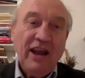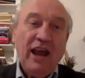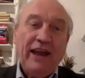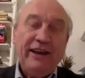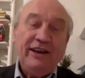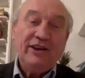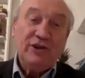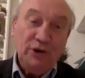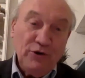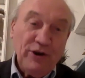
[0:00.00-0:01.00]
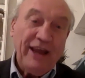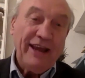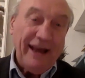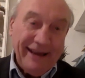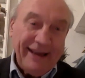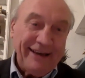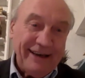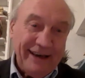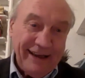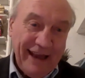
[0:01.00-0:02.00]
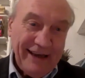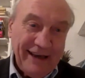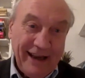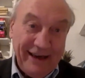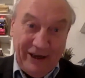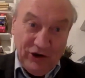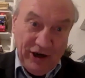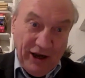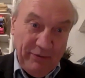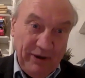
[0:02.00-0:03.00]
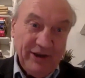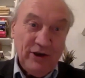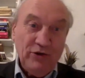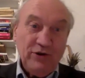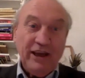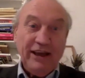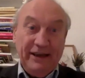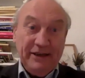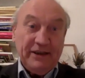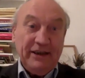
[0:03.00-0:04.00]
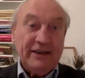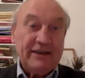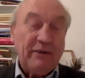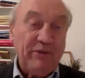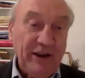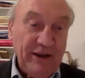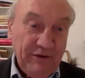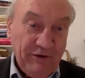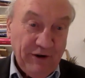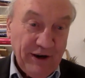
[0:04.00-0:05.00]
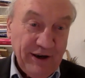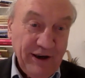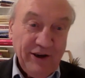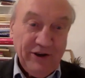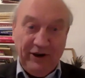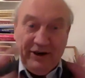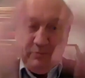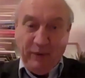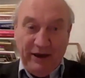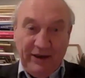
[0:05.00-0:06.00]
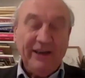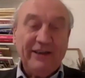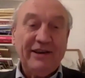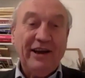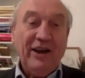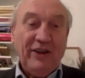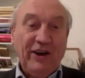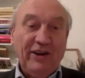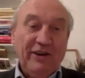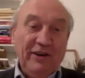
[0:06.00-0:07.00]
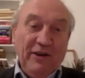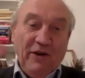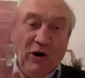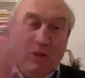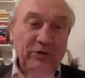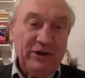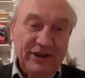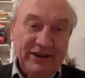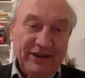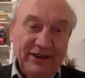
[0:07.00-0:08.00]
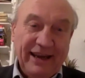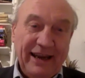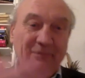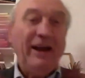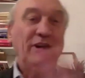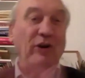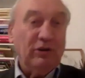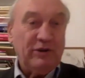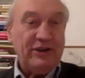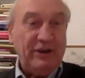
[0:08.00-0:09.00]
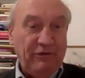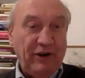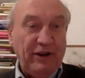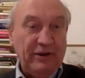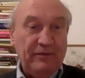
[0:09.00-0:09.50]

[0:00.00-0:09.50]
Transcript: and he's looking again and again and each time he's looking he sees something different mm-hmm. so his paintings they're always the same and always different.